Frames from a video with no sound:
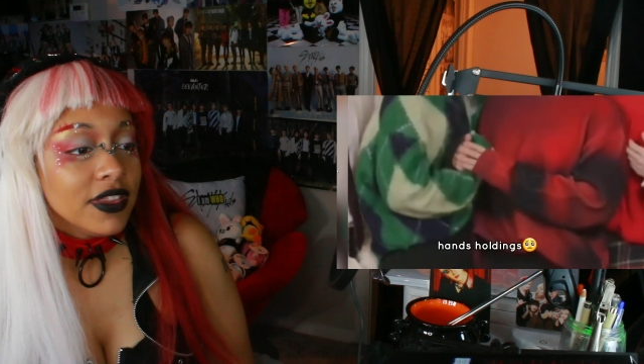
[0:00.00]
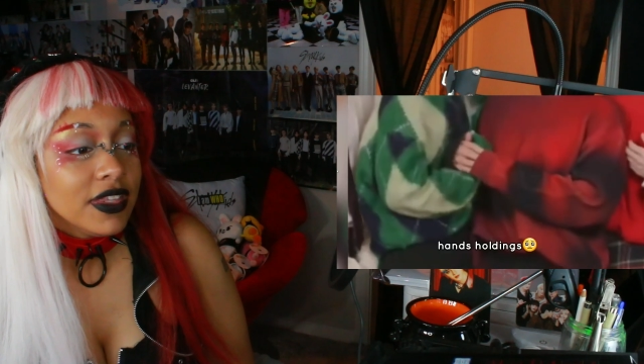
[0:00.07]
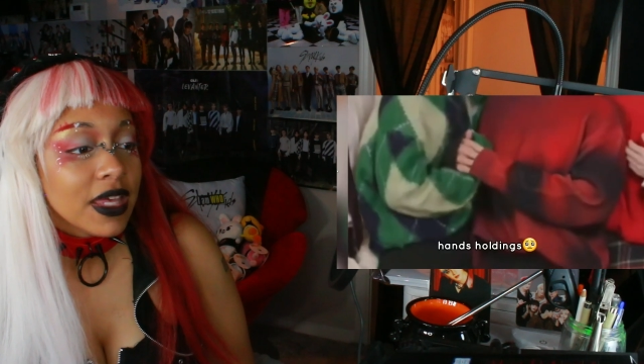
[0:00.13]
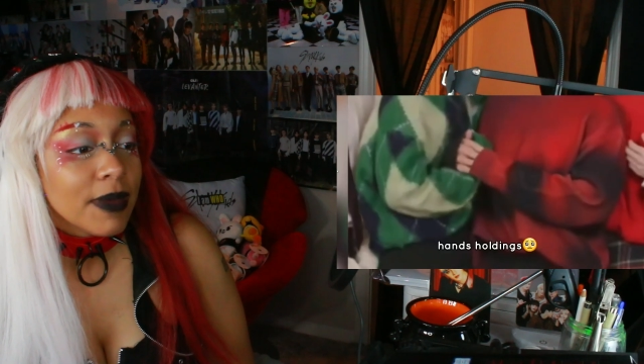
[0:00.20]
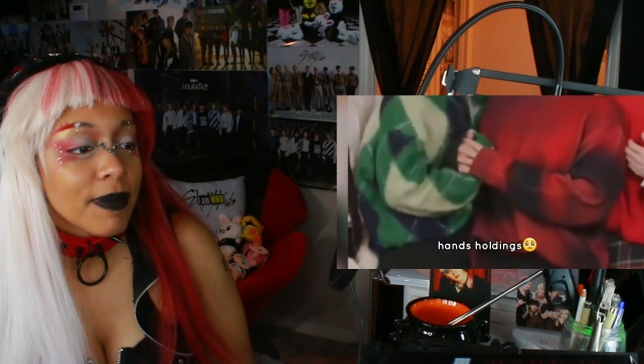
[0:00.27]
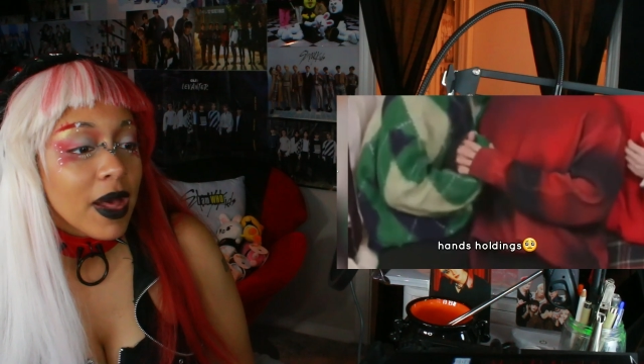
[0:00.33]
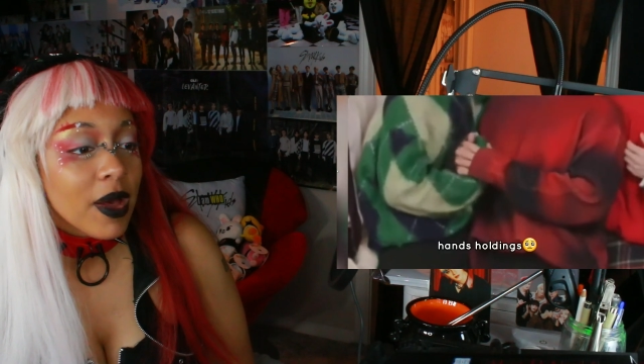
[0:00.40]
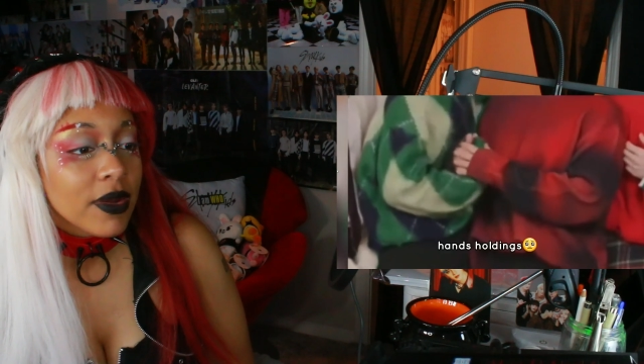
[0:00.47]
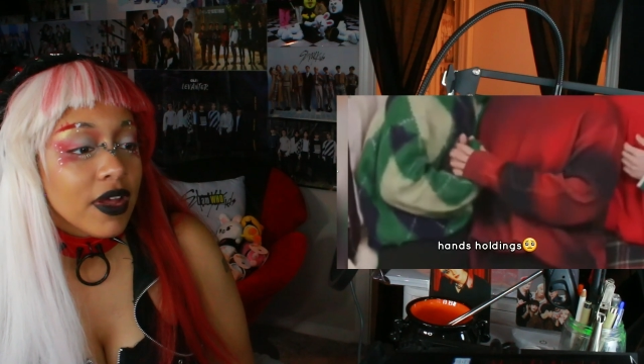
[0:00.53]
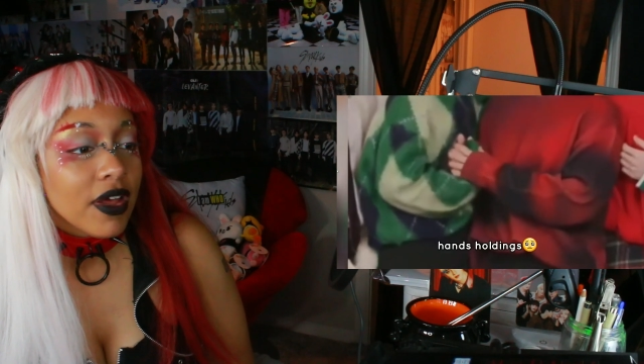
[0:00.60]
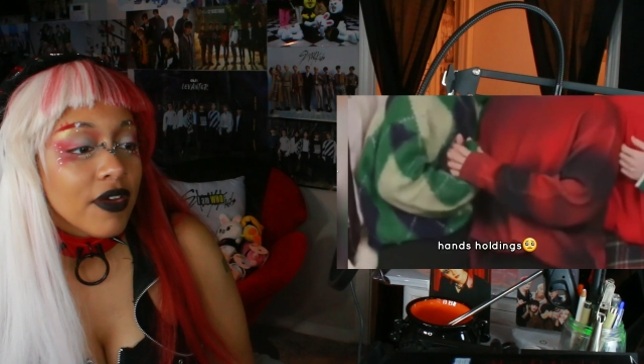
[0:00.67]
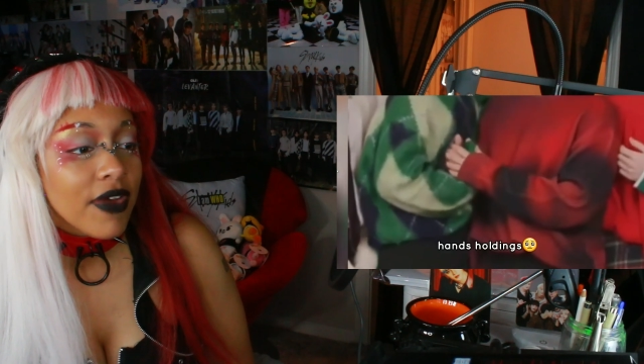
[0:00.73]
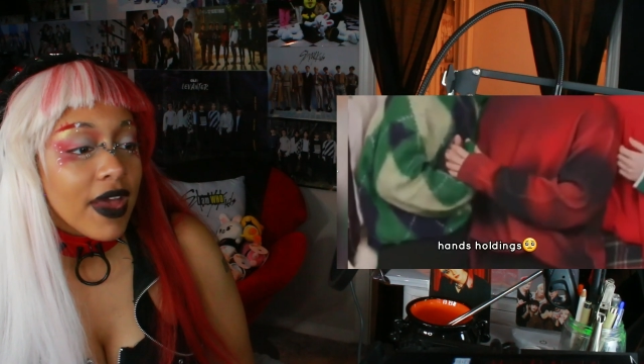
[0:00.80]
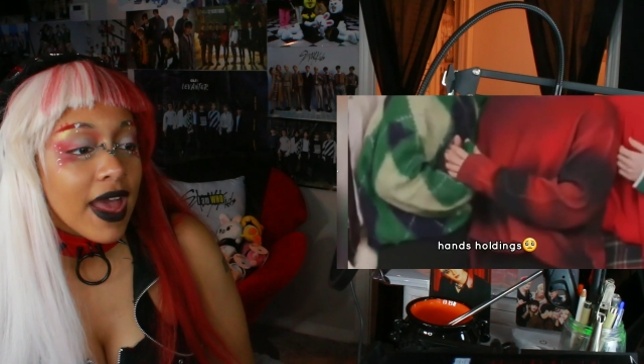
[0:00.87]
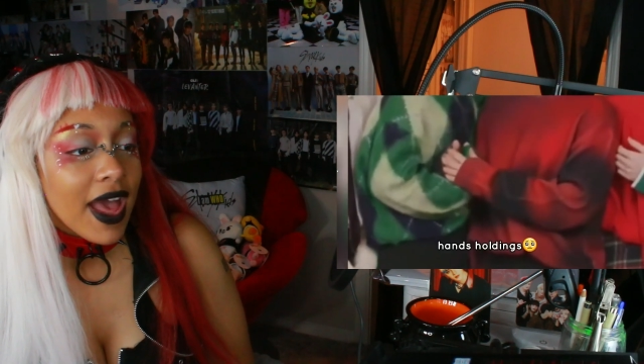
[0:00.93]
The amount
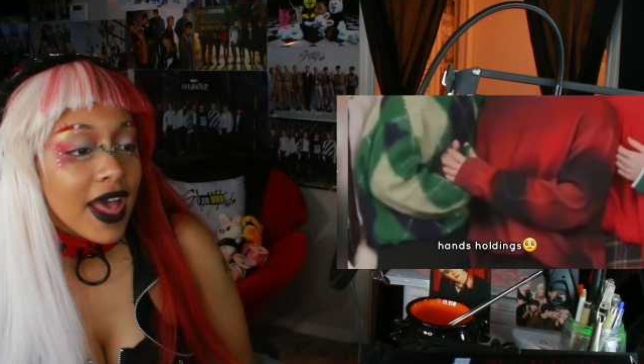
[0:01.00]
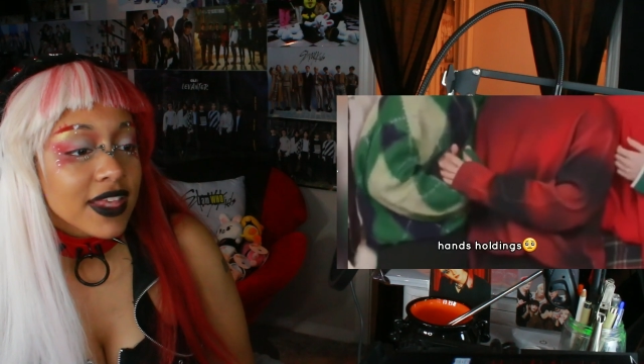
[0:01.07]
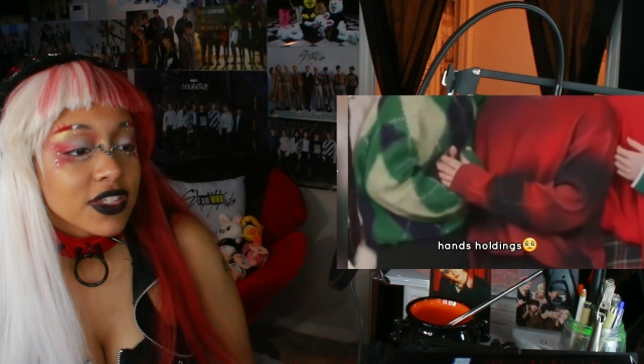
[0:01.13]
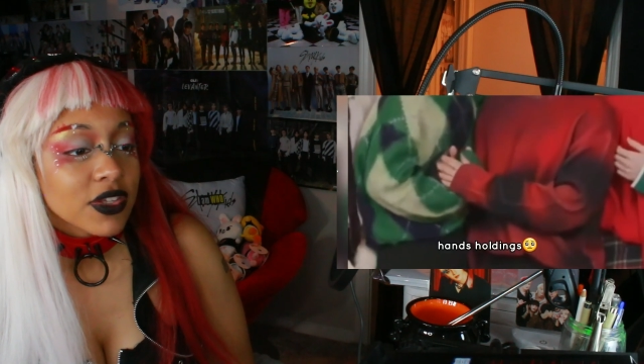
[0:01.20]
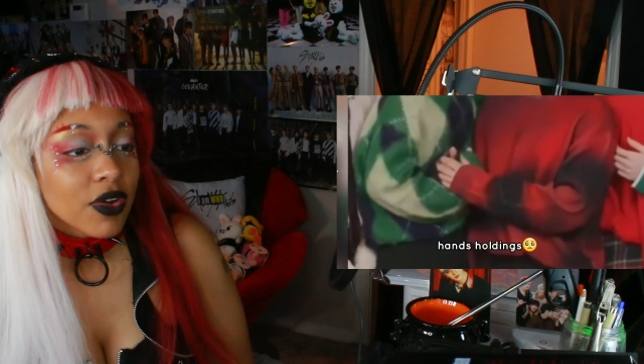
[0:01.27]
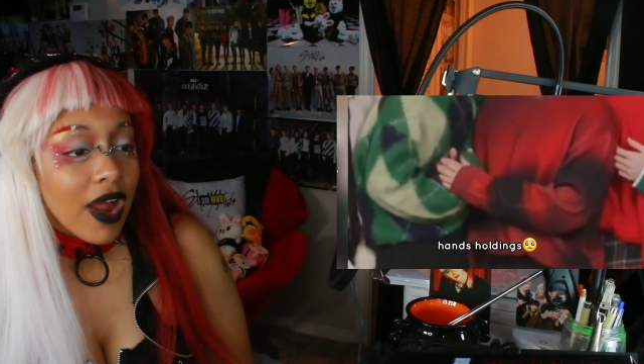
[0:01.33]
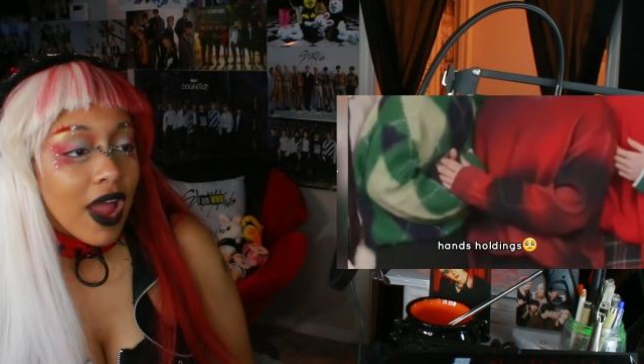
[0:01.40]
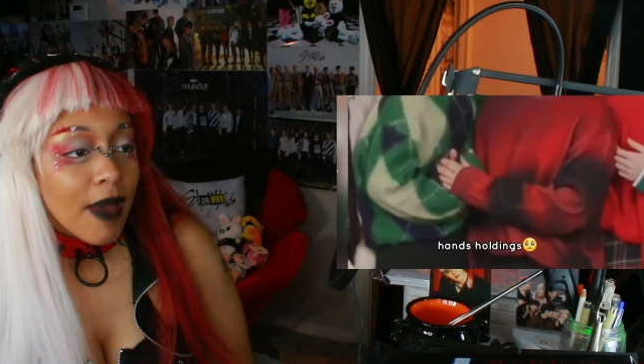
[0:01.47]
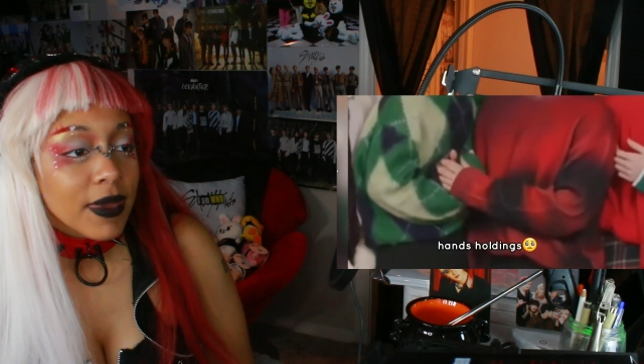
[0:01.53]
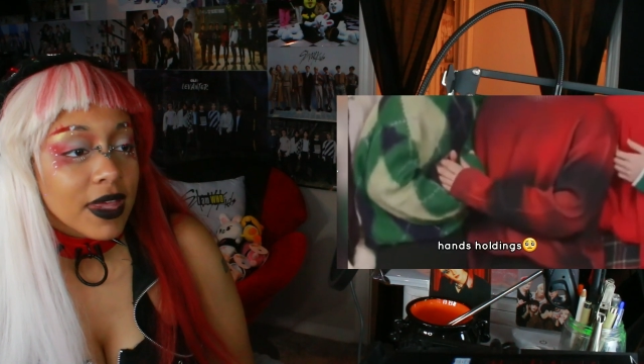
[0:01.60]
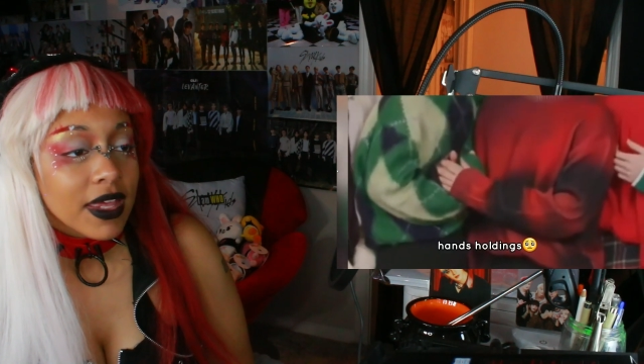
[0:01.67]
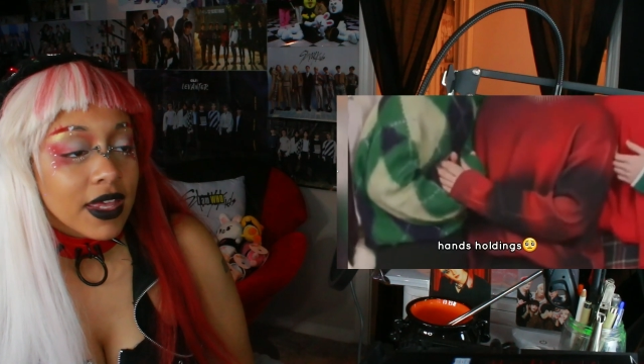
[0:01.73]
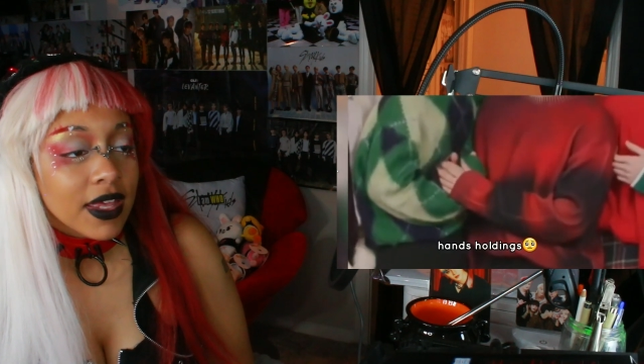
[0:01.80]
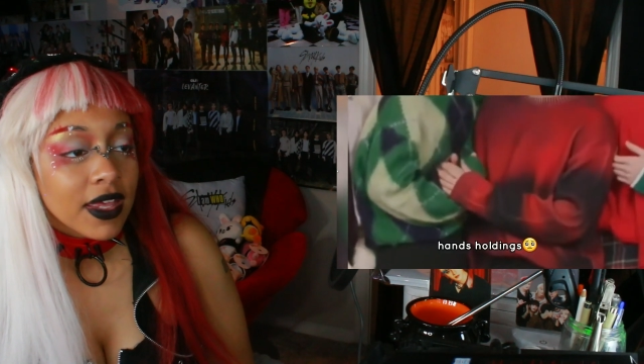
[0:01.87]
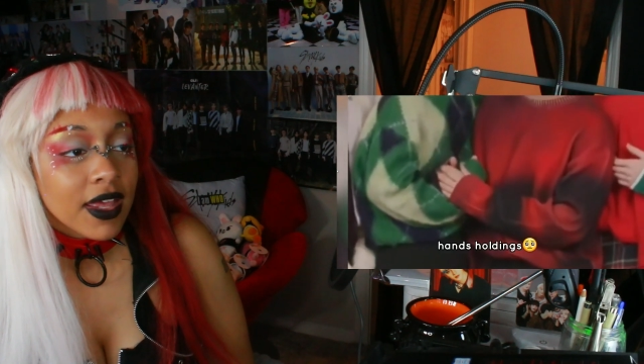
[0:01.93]
of ass
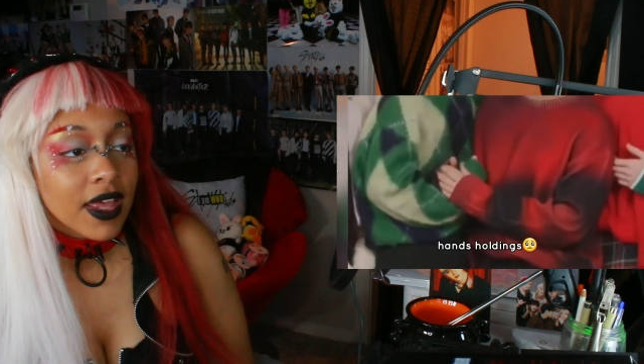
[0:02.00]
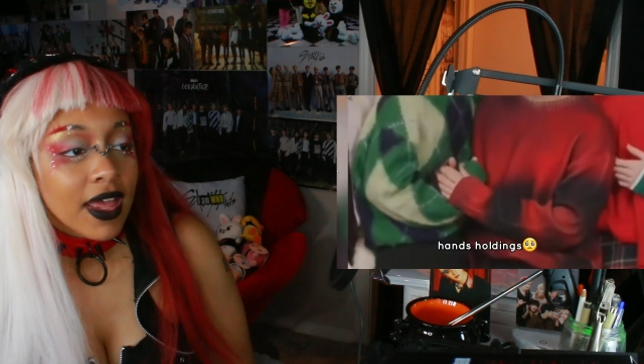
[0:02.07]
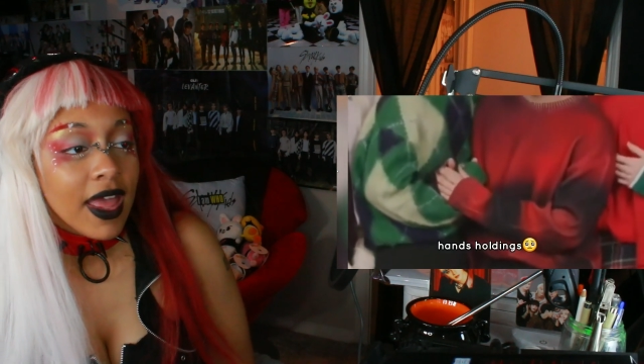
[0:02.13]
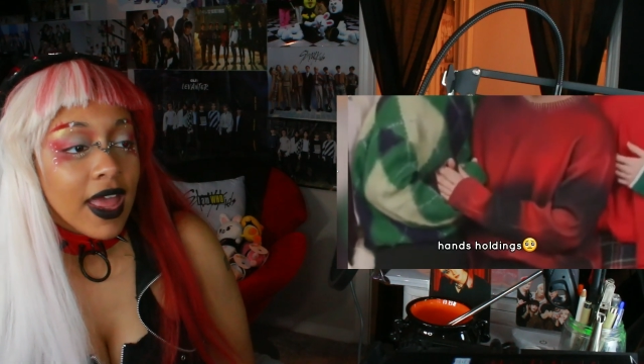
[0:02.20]
grabbing,